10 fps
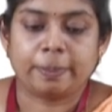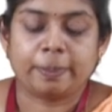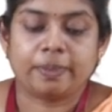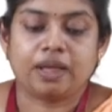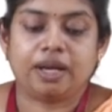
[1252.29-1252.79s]

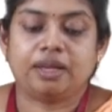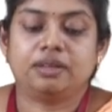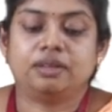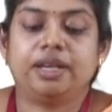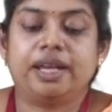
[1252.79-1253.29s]
And
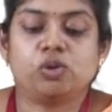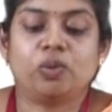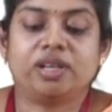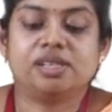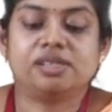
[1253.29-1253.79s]
next one is